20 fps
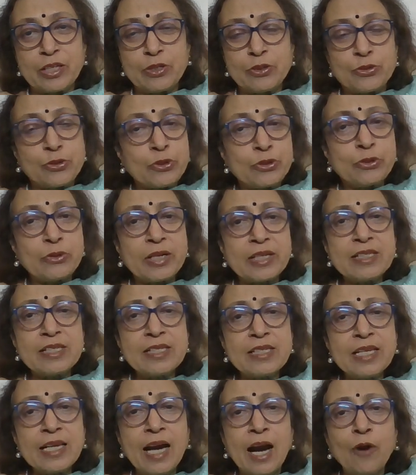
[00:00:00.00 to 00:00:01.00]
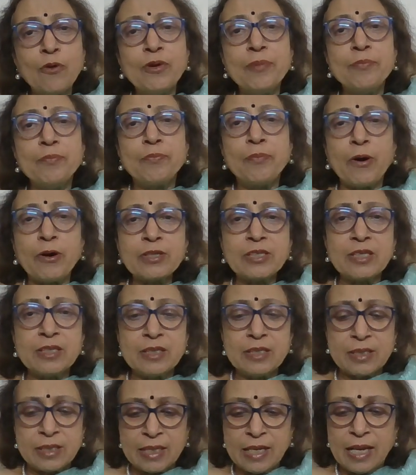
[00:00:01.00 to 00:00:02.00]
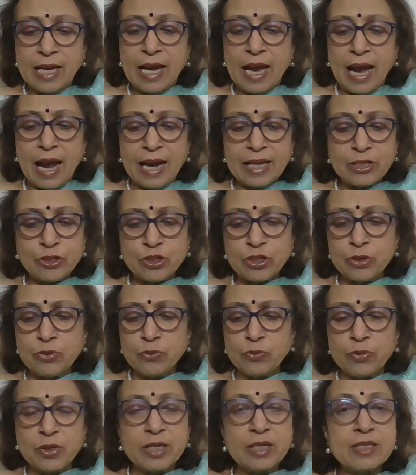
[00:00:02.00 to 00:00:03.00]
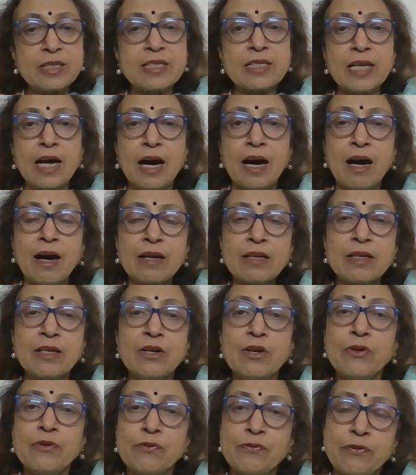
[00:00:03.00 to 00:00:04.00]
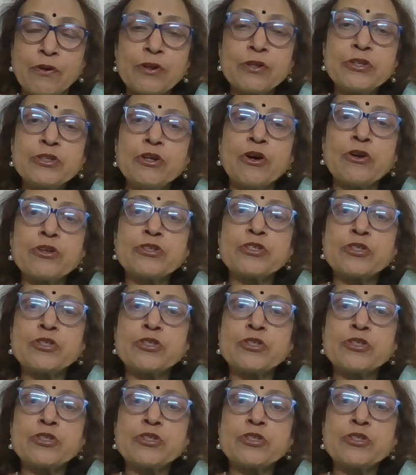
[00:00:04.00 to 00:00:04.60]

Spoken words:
So you can see how important action words are for your